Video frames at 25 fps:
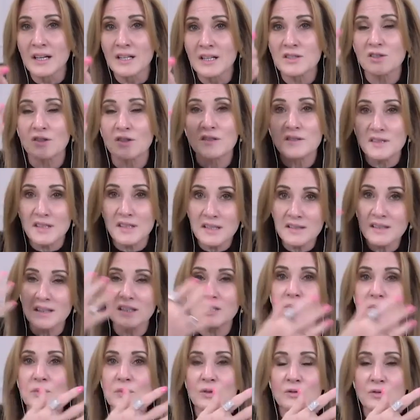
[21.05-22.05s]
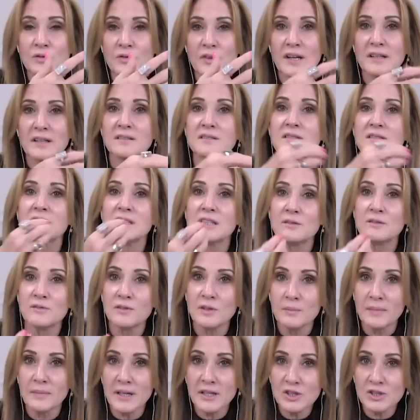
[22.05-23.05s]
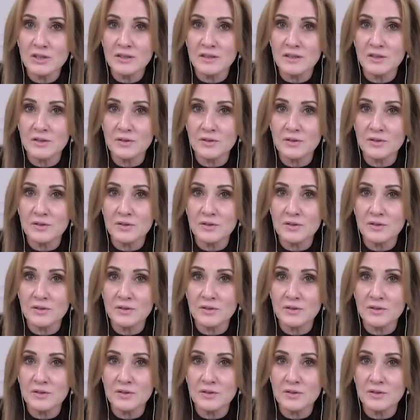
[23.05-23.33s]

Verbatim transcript: So it sends out immune factors and inflammation is